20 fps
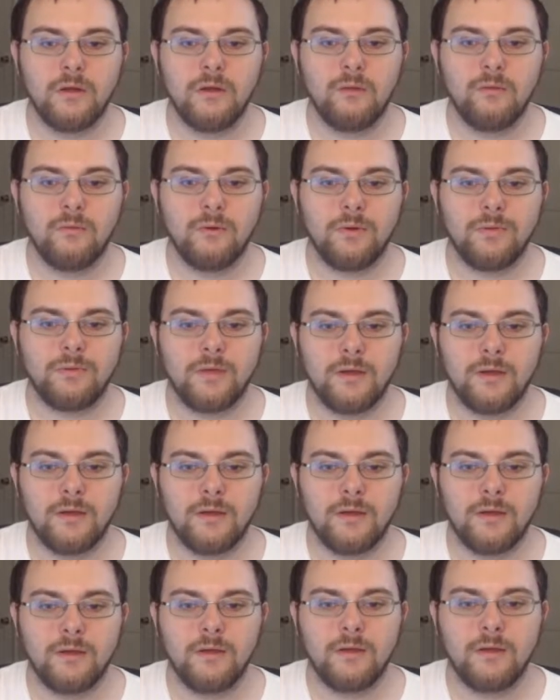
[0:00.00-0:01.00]
What the?
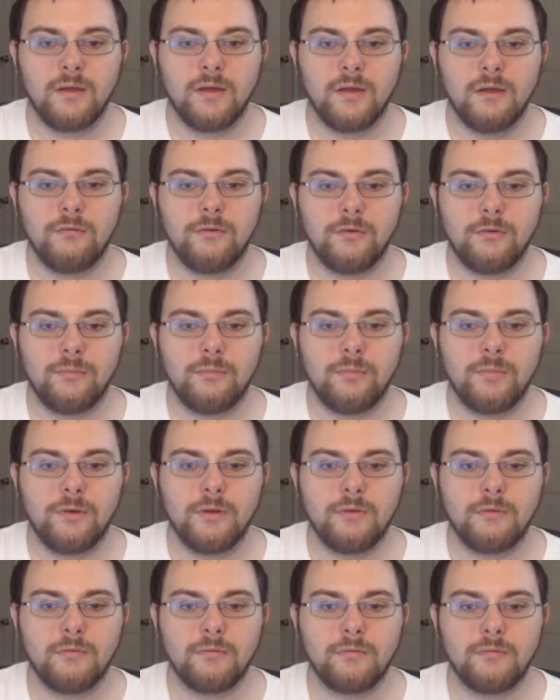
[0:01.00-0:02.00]
Have you
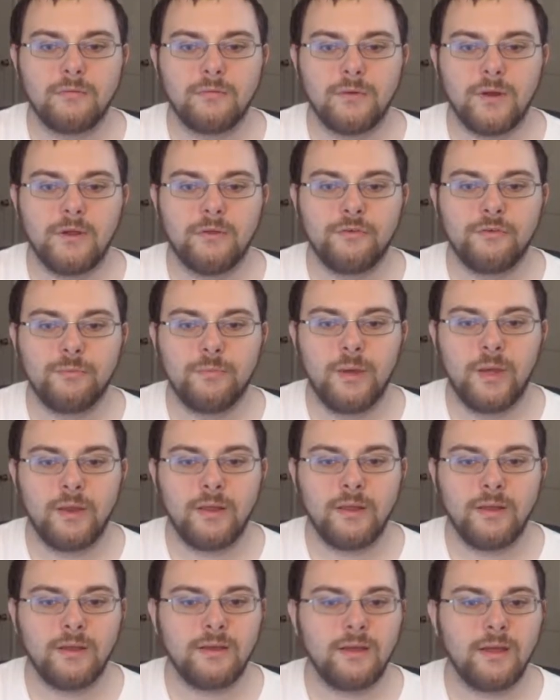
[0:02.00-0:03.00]
been race
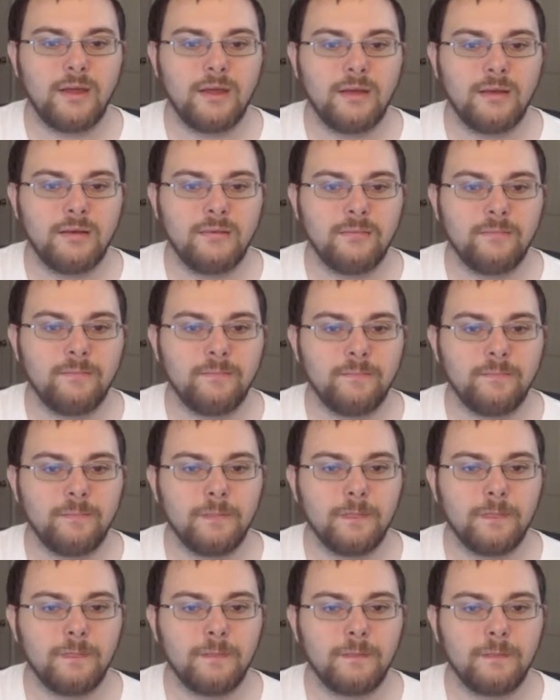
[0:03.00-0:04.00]
betting again?
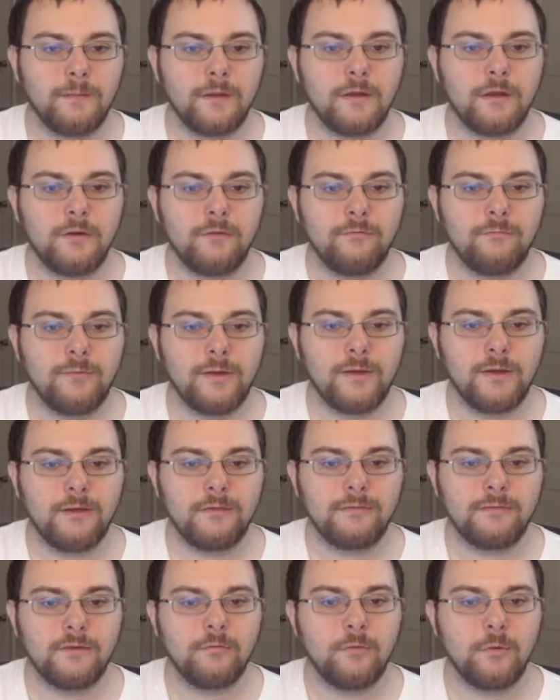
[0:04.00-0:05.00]
Get off my
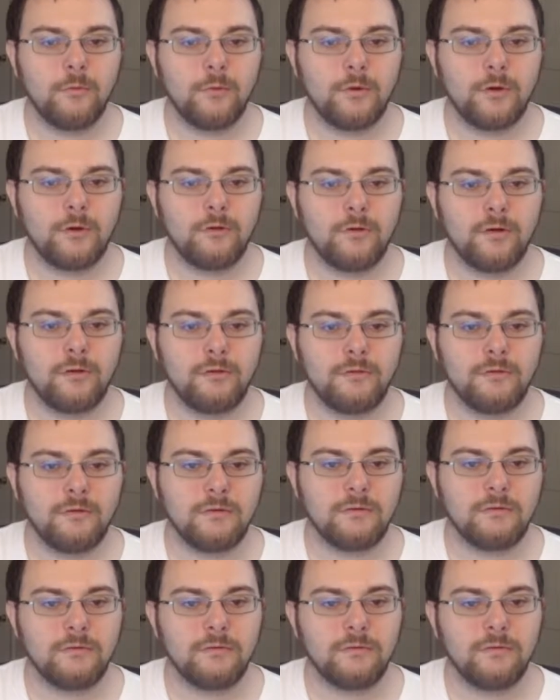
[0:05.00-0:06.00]
case. Everyone agreed to
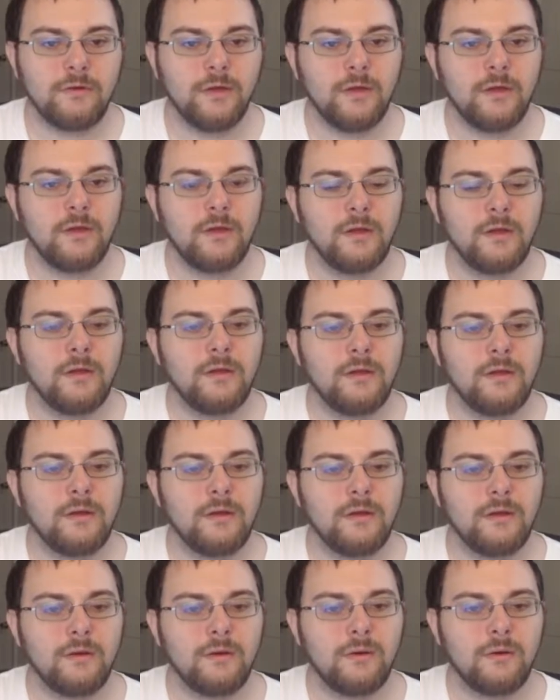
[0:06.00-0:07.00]
it.
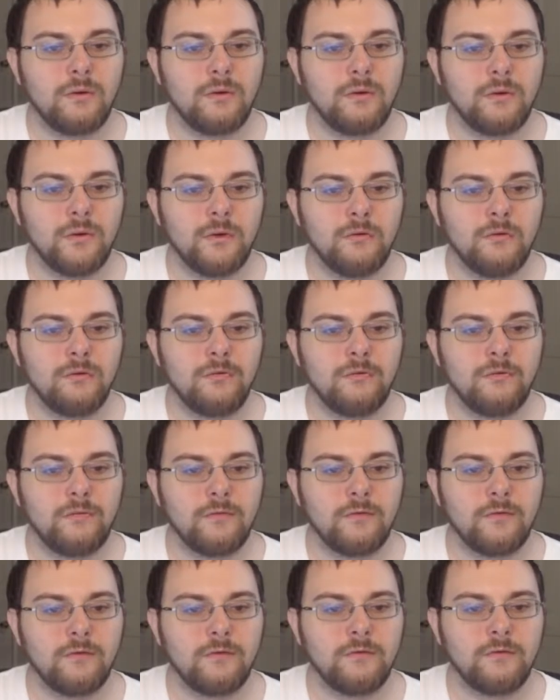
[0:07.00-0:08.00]
Oh, you've
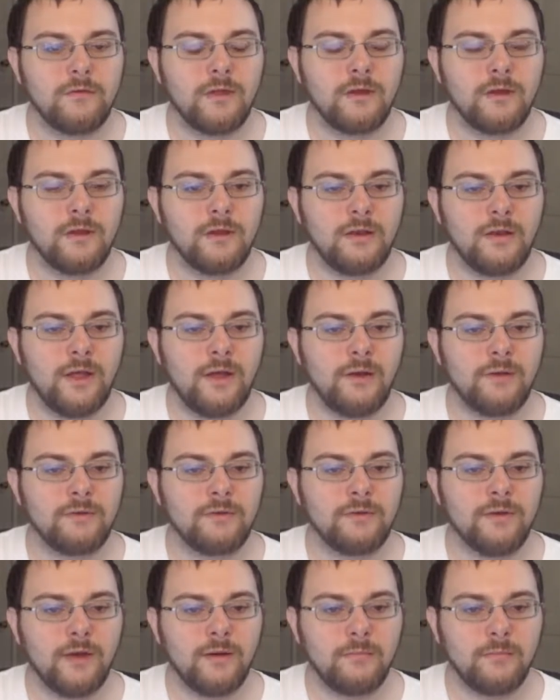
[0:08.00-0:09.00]
done it now,
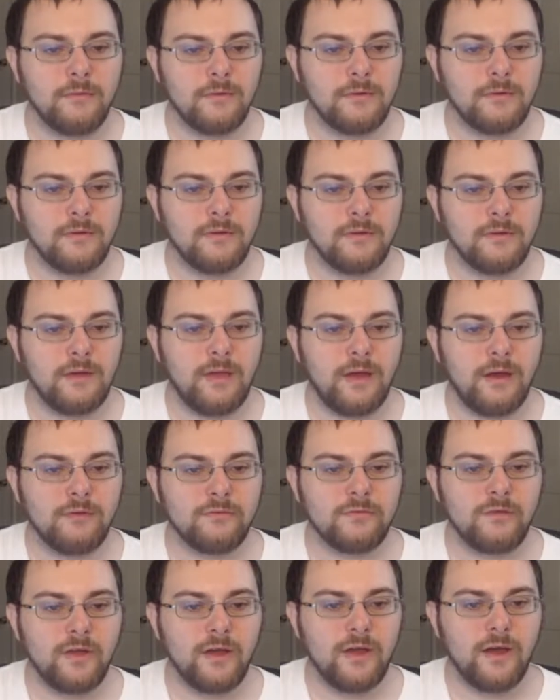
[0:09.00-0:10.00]
Top.
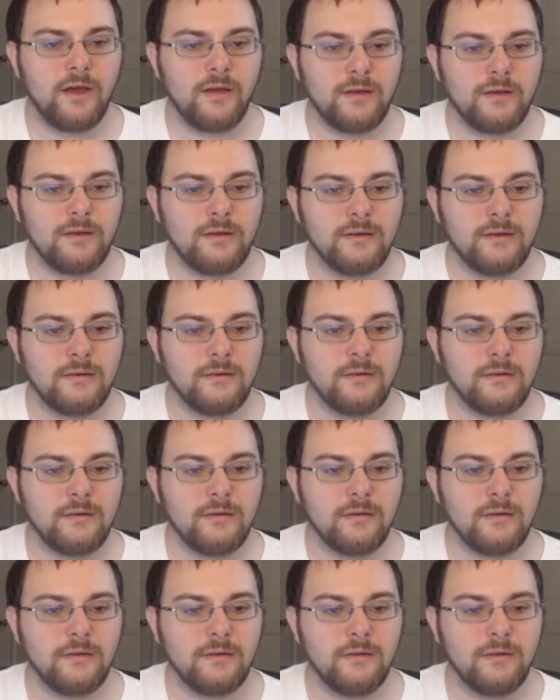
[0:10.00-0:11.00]
Youch, hot.
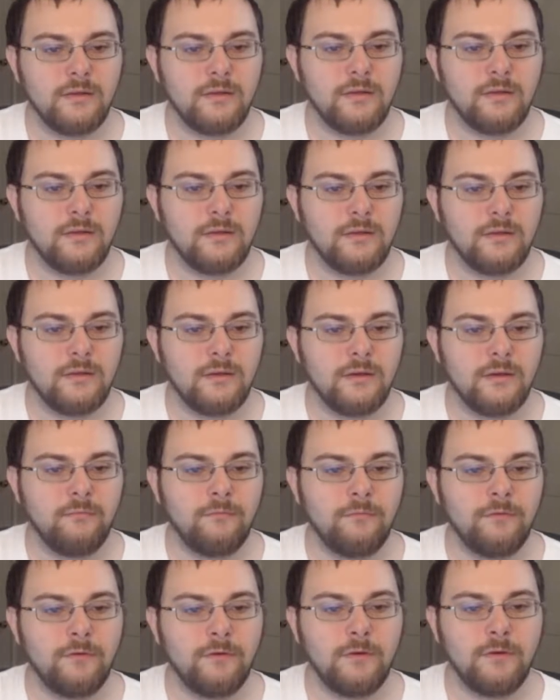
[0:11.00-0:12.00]
Y
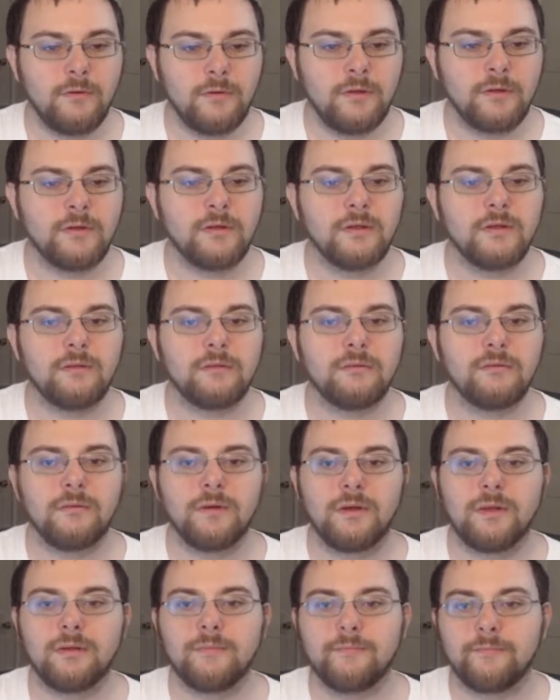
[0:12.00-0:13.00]
yum food. What?